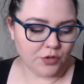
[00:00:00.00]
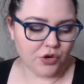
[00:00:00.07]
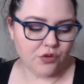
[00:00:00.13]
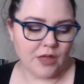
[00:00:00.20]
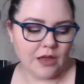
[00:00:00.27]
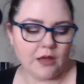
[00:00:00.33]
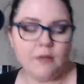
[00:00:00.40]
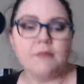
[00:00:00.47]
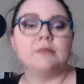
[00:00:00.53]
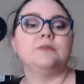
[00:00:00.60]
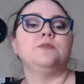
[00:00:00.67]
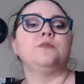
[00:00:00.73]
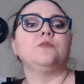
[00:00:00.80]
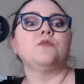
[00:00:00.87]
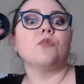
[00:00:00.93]
you're like
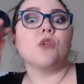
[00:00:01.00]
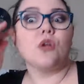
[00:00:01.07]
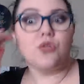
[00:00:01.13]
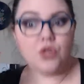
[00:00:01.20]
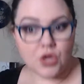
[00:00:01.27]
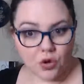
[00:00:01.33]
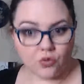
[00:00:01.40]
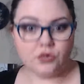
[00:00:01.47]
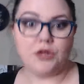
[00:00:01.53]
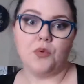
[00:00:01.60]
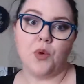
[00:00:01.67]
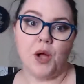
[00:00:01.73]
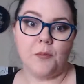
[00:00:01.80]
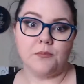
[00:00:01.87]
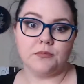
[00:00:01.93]
the only
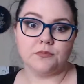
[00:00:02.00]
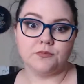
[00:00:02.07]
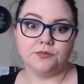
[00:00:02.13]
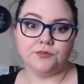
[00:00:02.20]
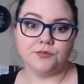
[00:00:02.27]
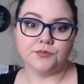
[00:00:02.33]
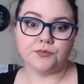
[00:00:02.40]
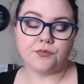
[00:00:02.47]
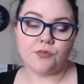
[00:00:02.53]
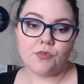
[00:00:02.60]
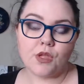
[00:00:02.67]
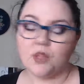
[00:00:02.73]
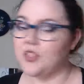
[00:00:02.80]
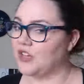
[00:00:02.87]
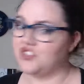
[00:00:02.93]
one,
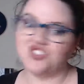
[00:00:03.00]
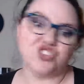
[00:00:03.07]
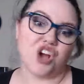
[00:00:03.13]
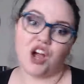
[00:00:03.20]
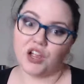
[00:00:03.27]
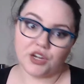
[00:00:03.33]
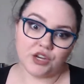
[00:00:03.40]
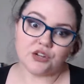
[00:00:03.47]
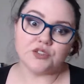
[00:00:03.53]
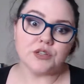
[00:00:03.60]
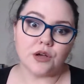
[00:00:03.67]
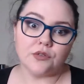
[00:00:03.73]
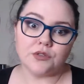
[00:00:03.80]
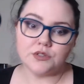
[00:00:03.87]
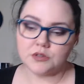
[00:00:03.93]
like just talking to
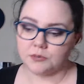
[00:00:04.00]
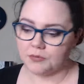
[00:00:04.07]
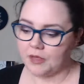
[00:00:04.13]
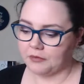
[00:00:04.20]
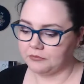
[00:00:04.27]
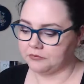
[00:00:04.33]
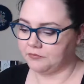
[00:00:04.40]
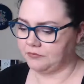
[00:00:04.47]
yourself or something.